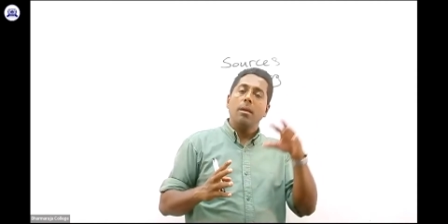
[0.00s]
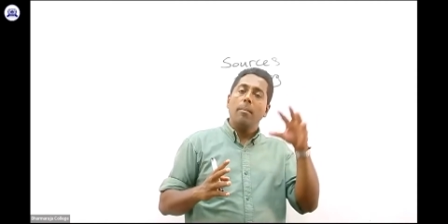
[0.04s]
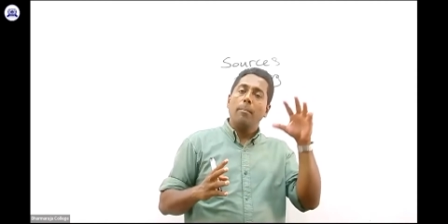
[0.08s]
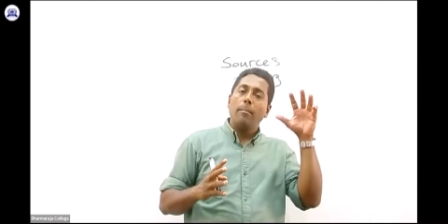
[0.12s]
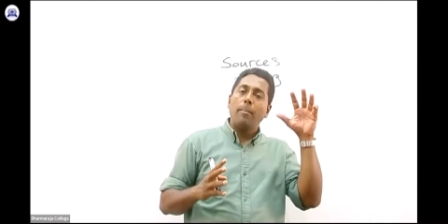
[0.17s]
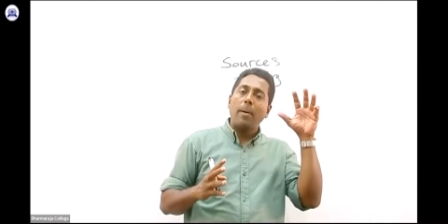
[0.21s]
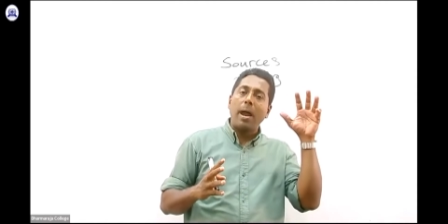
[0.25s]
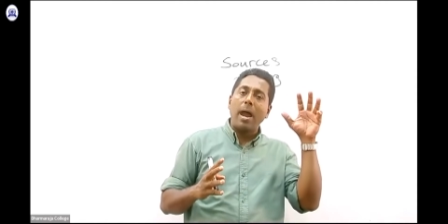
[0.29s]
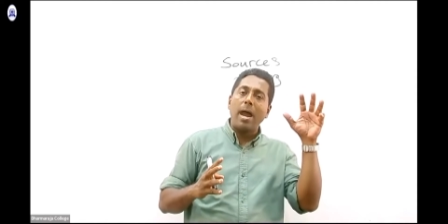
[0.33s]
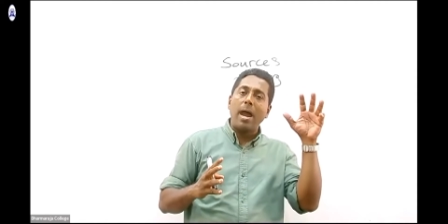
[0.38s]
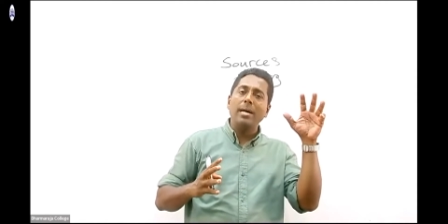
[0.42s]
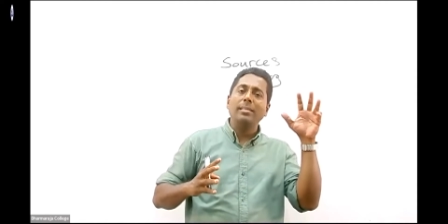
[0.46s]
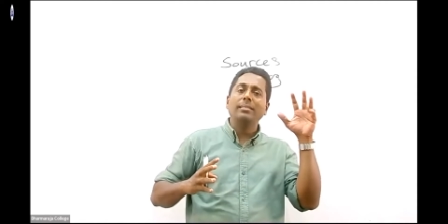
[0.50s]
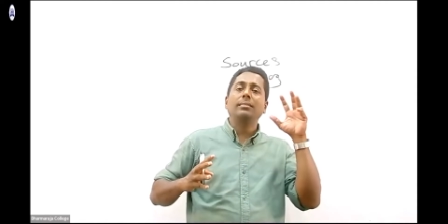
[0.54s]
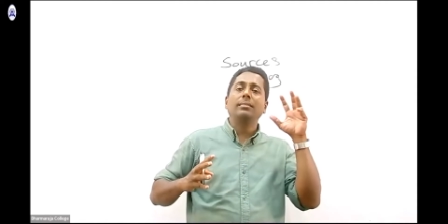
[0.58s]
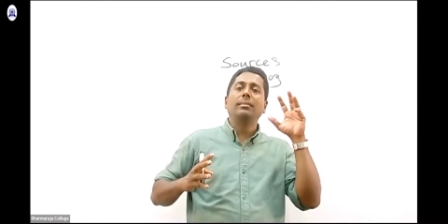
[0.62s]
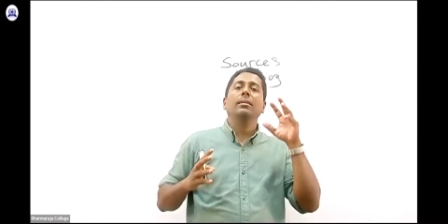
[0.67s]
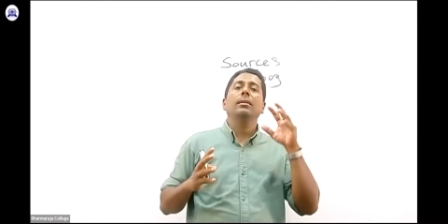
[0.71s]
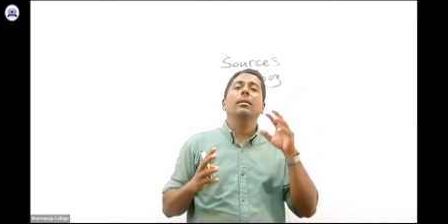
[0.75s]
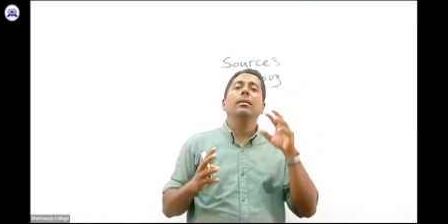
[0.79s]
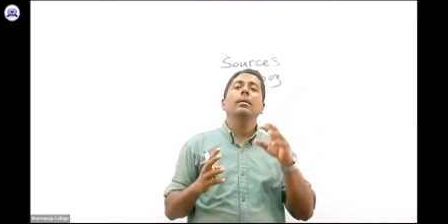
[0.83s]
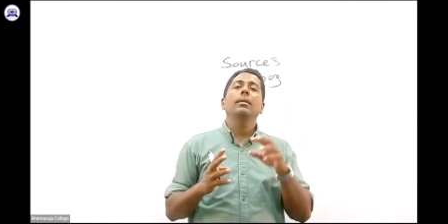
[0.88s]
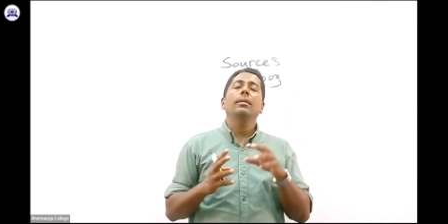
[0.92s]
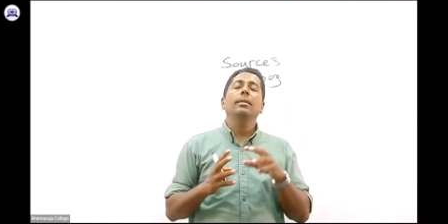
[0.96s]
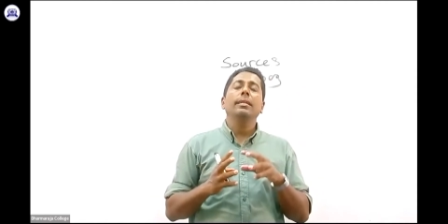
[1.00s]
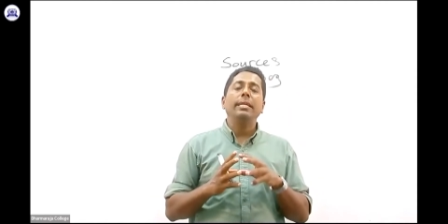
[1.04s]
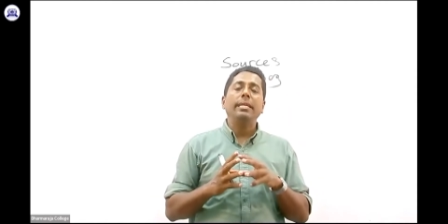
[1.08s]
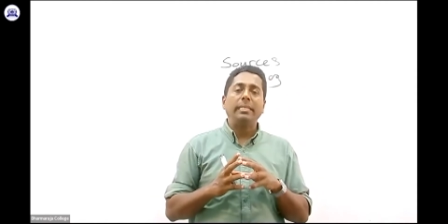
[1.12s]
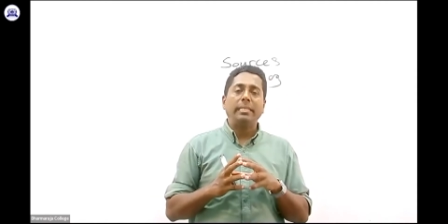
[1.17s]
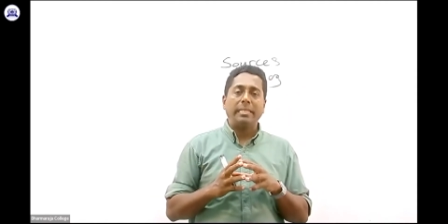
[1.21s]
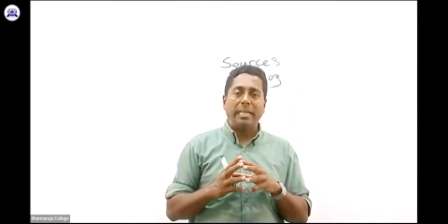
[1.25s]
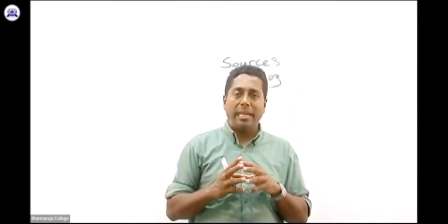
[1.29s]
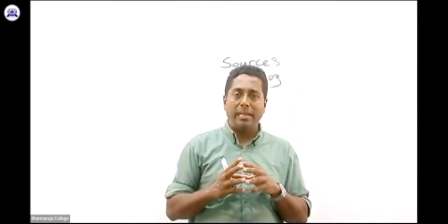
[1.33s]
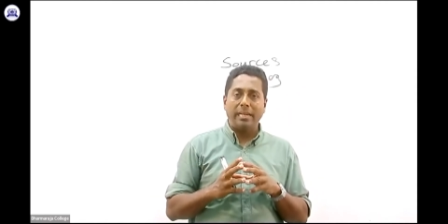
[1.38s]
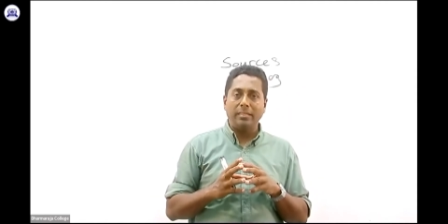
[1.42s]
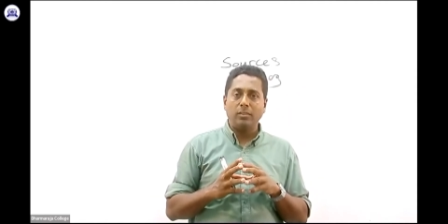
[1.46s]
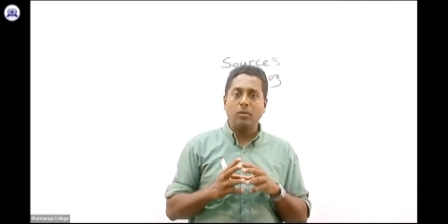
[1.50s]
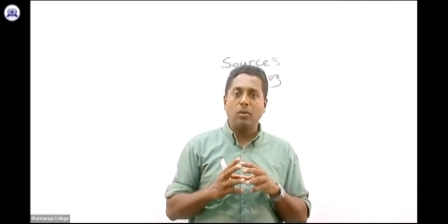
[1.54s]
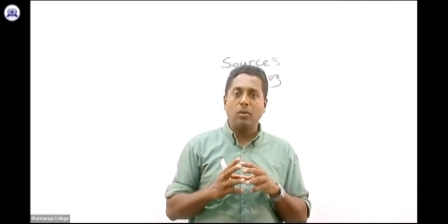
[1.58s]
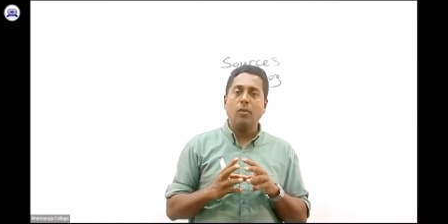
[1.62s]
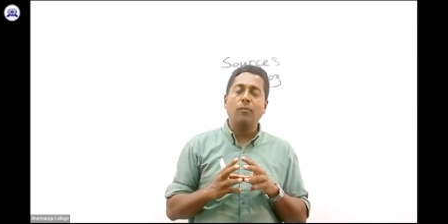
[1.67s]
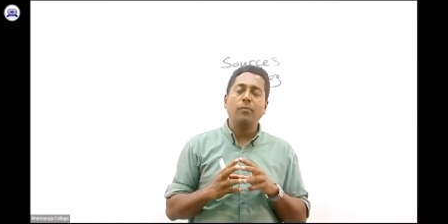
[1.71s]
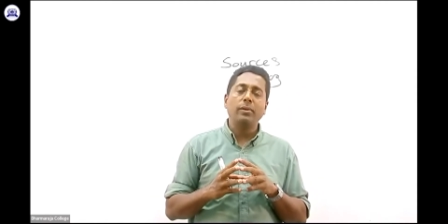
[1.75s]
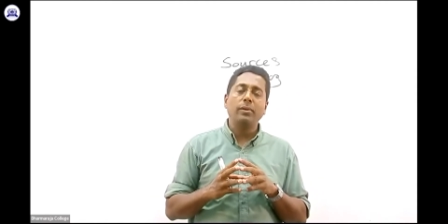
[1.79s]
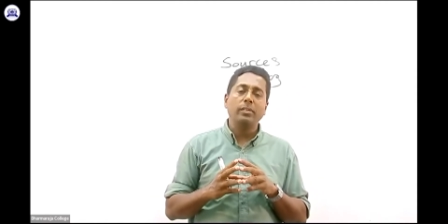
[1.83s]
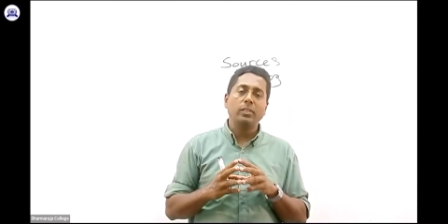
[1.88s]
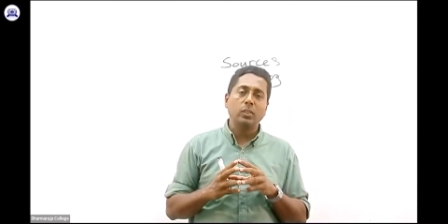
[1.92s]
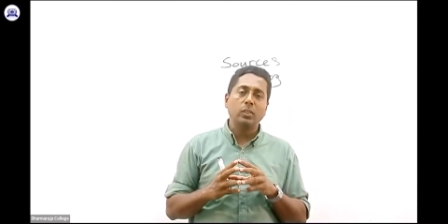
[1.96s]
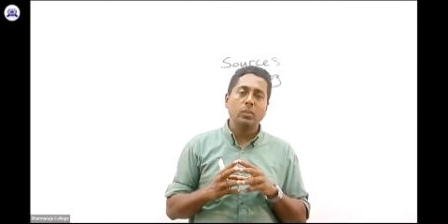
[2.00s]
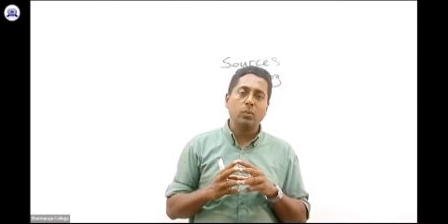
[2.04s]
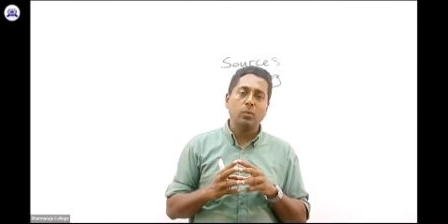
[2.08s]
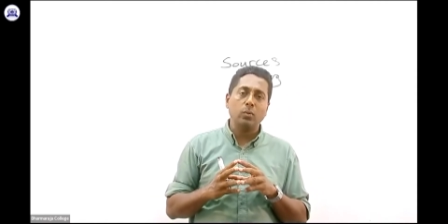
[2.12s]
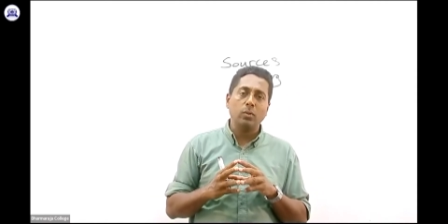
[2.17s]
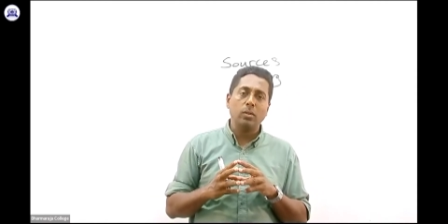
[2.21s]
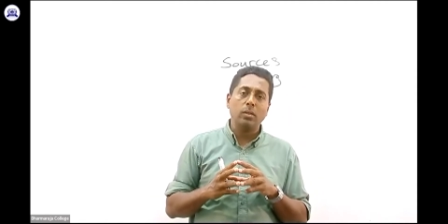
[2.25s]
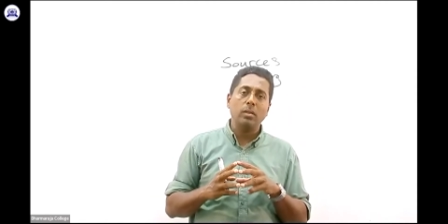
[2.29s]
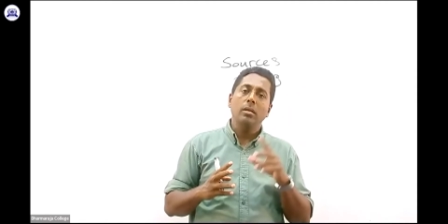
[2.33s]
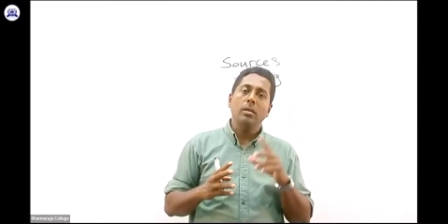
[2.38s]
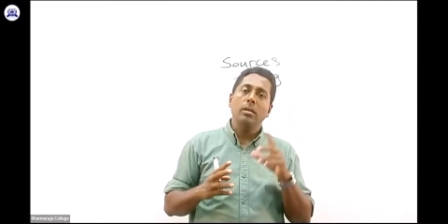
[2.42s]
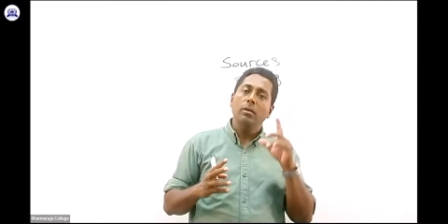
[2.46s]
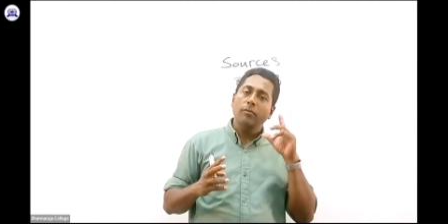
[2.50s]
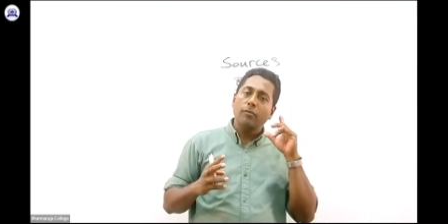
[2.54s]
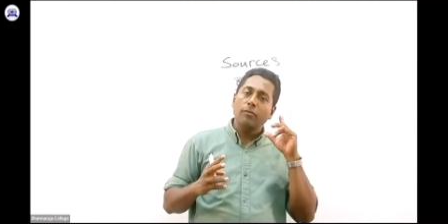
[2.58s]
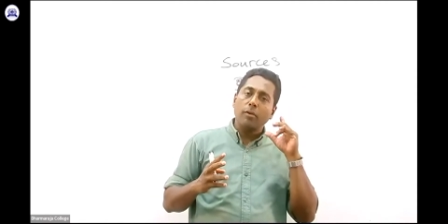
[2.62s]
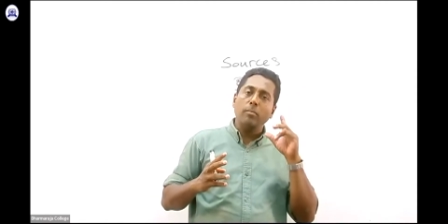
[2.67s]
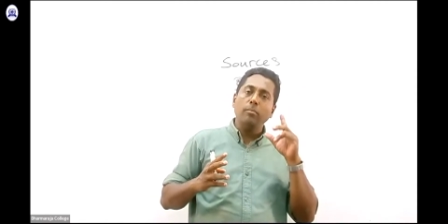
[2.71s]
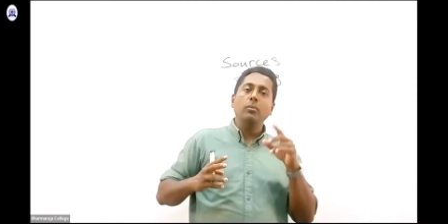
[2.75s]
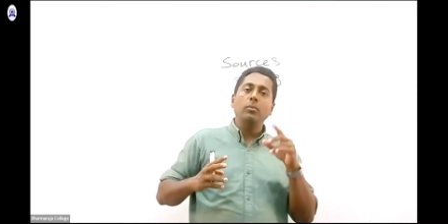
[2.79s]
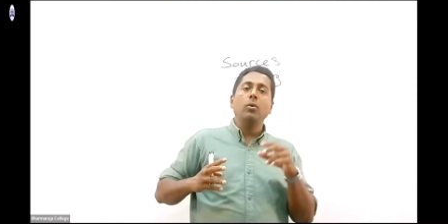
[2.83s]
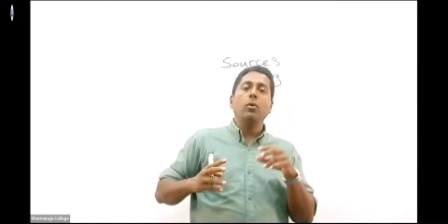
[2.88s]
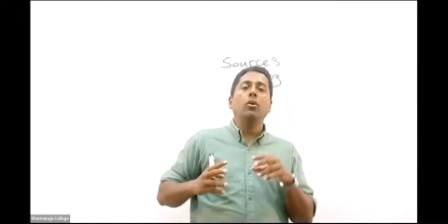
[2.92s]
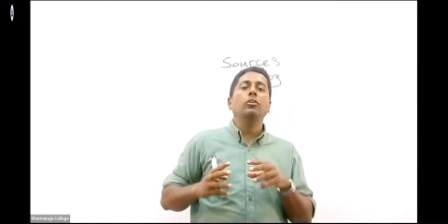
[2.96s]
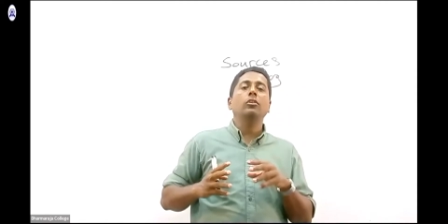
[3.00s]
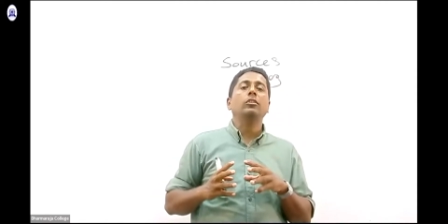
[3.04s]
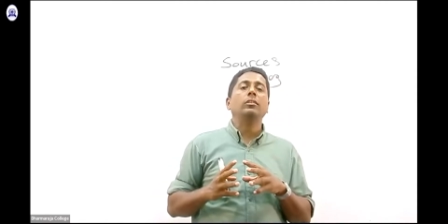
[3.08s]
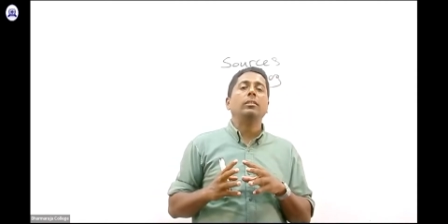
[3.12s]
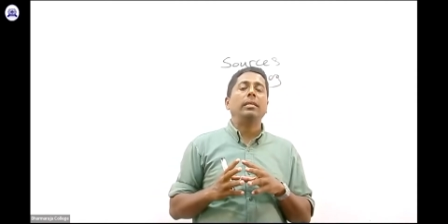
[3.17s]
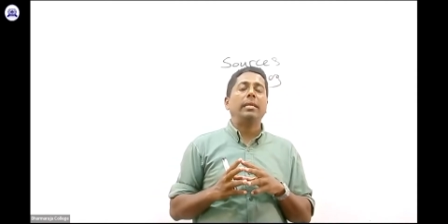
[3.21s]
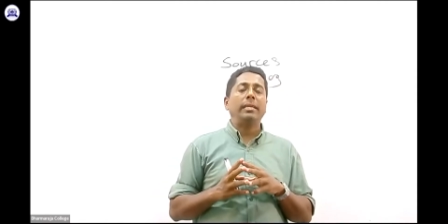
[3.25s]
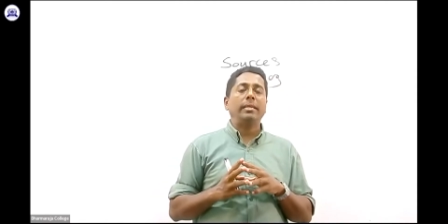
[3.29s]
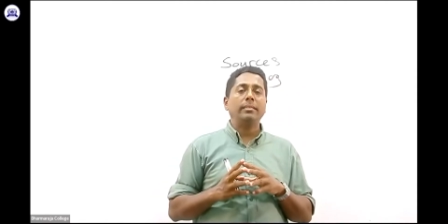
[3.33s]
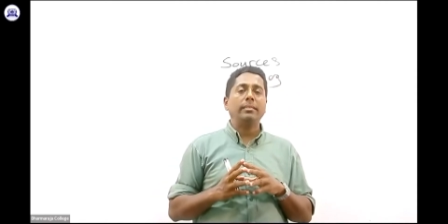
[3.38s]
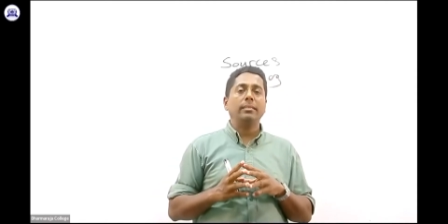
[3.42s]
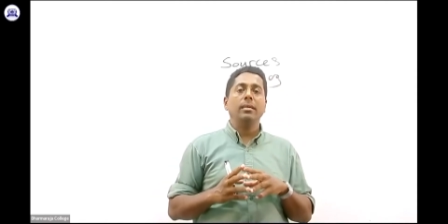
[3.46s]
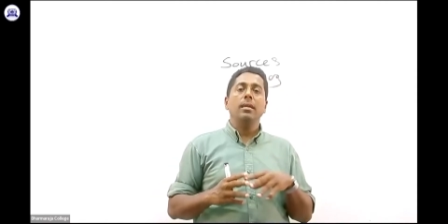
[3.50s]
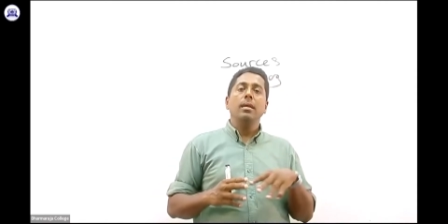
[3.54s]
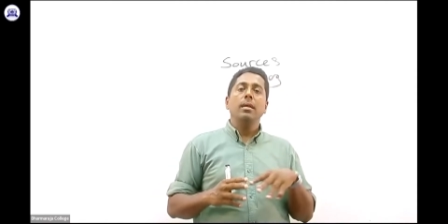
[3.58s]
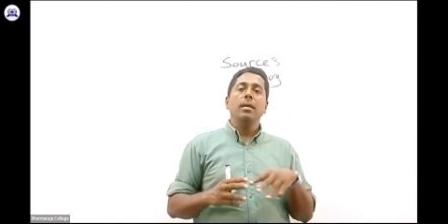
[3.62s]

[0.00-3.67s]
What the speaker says: past details of your school from those things.